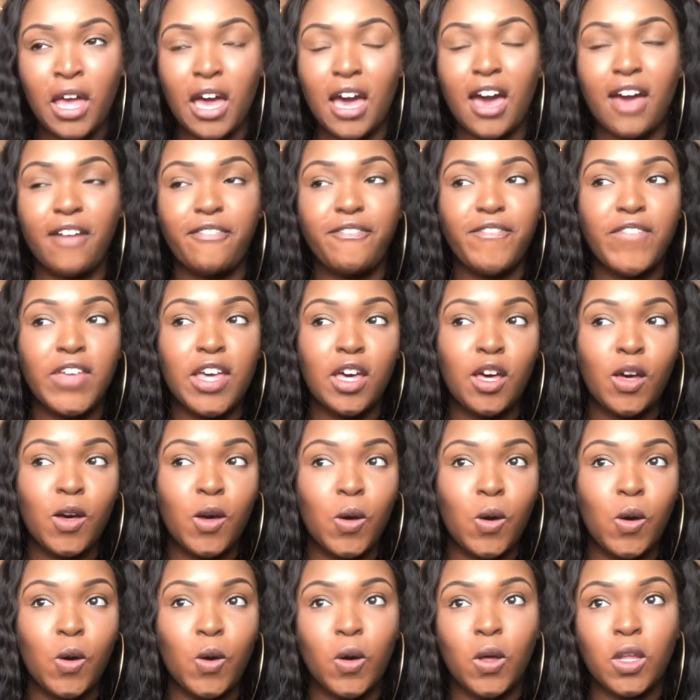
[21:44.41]
I
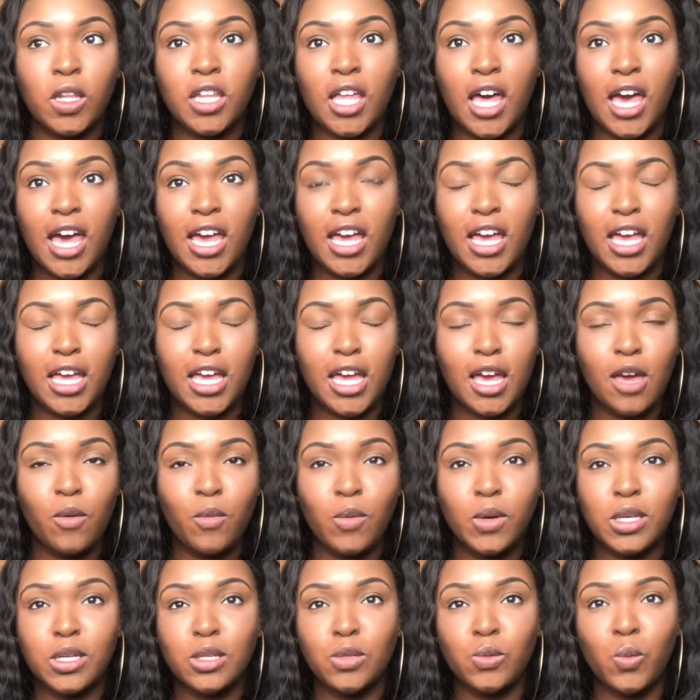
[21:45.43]
felt like it
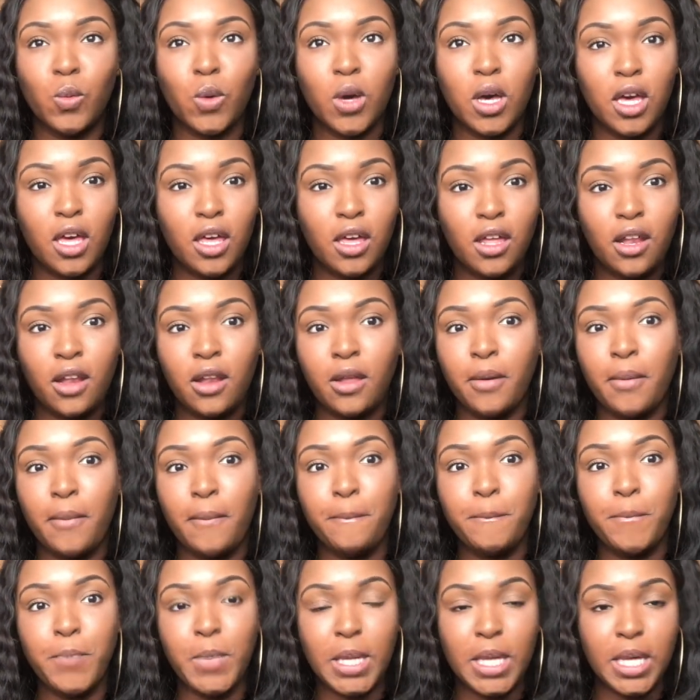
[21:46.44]
was one
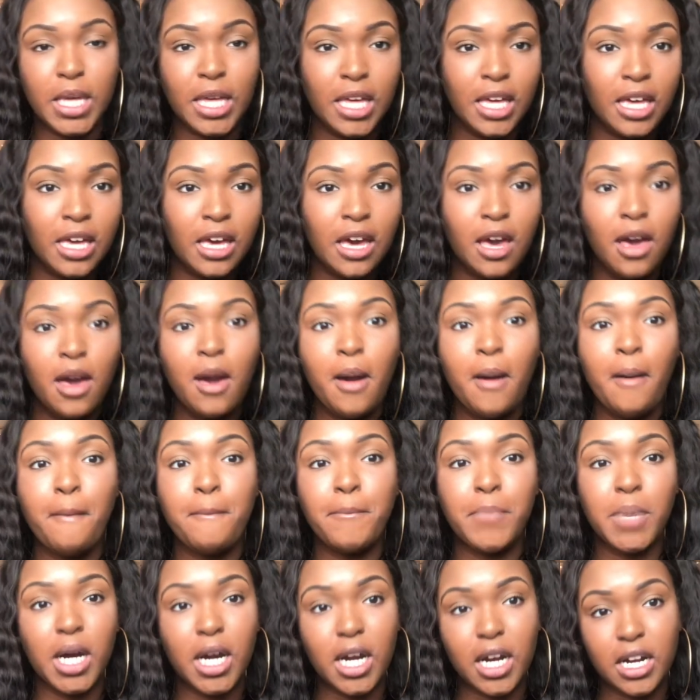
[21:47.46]
big
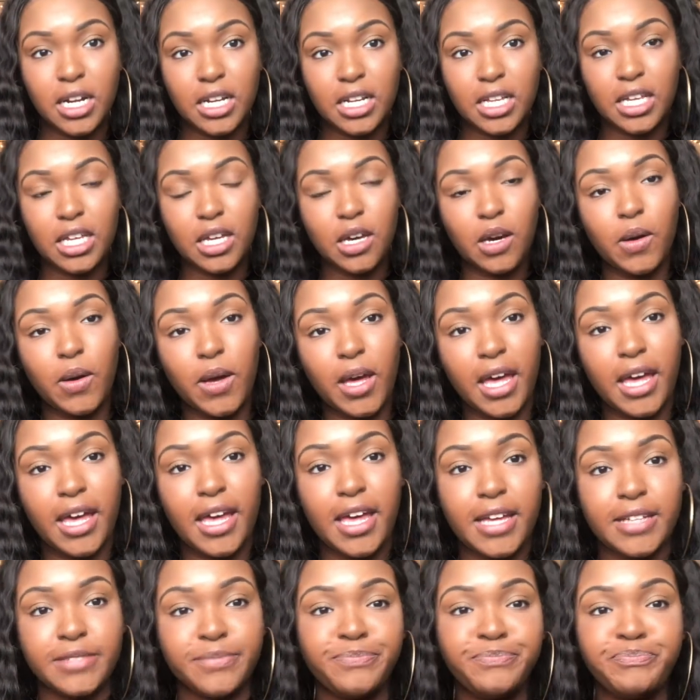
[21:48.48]
party,
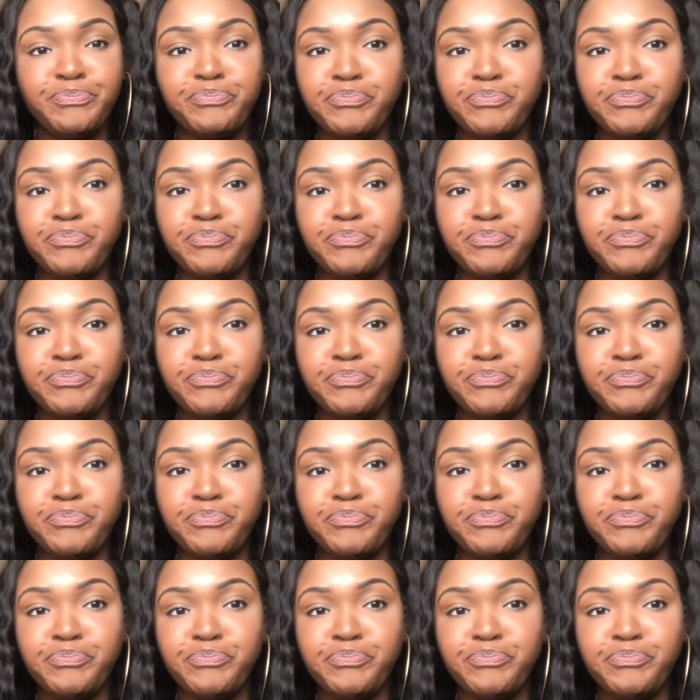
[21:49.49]
okay?